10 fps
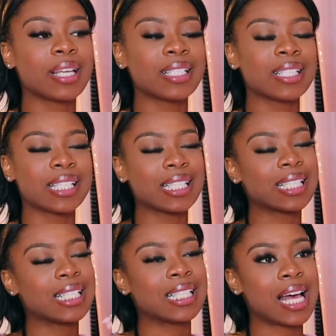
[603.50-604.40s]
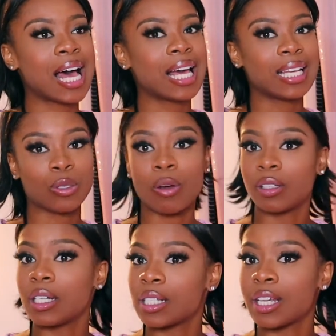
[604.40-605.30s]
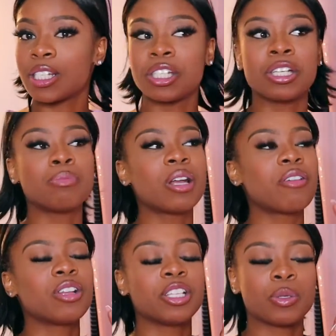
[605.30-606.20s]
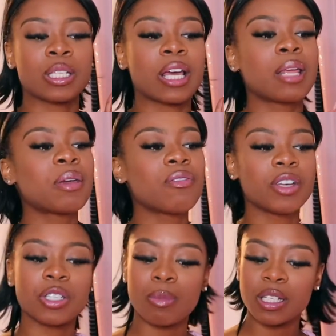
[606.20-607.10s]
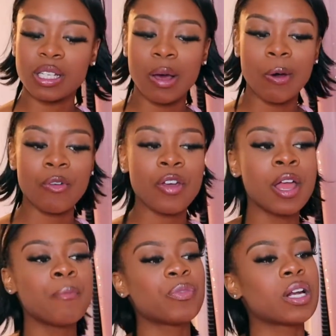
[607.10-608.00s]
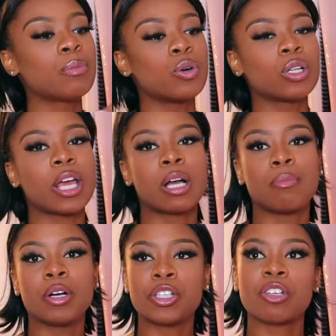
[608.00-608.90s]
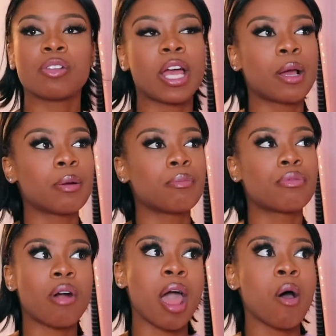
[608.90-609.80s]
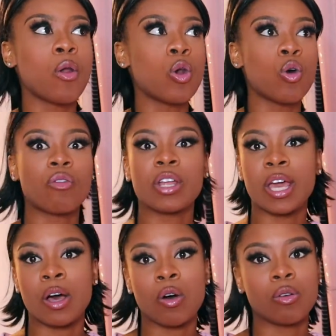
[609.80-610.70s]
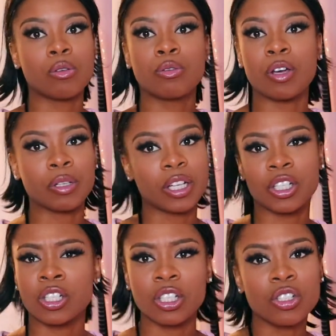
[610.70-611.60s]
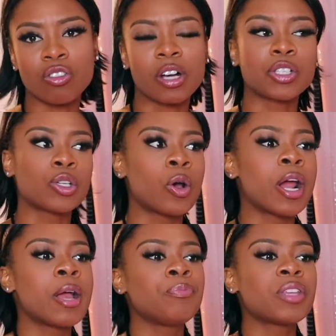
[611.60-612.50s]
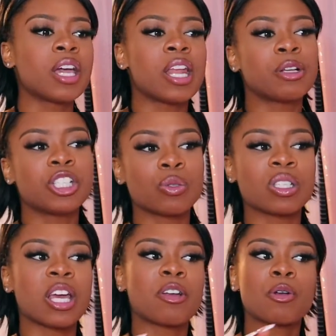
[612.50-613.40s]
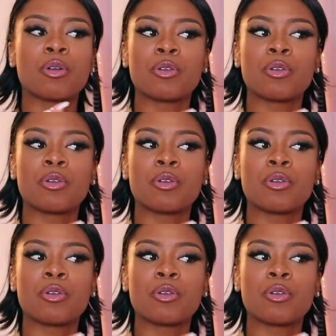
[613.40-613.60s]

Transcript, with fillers: it's just not as often as I should. But I really just like, let me invest in myself. And I bought like a bunch of like brown L'Oreal foundations, just drugstore. And I just was like